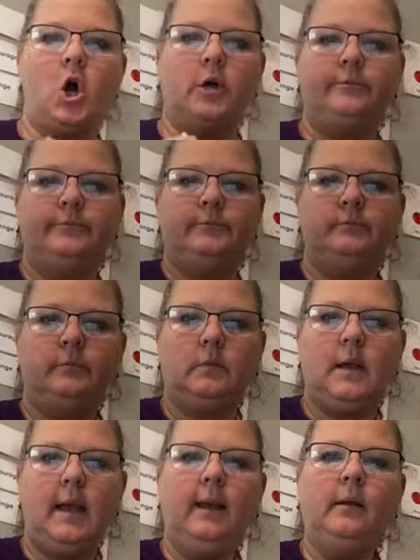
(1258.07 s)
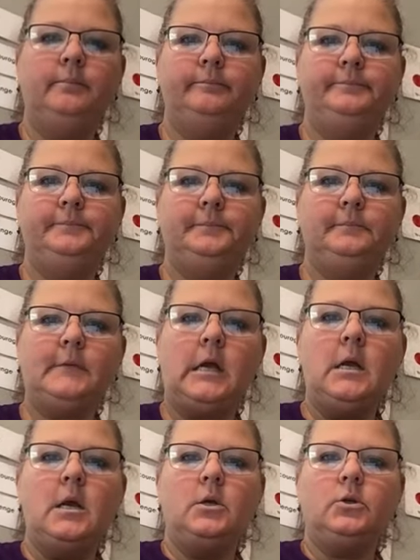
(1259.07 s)
off. Okay?
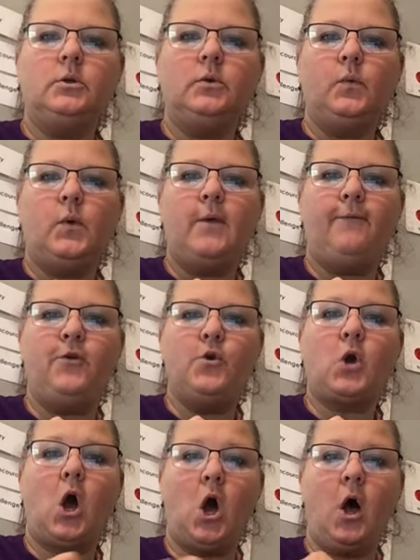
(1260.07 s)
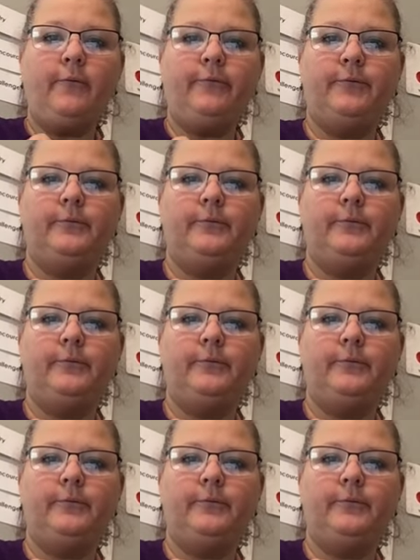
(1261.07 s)
If you cough,